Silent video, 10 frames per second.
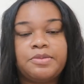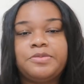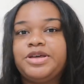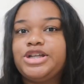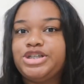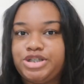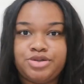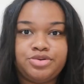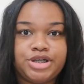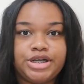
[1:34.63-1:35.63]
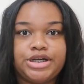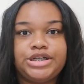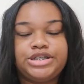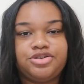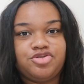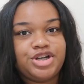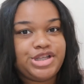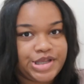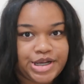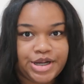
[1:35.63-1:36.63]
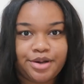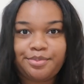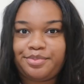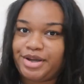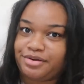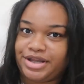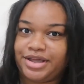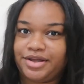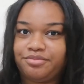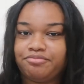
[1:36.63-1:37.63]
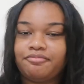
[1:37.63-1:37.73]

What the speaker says: I'm gonna be a junior year, period.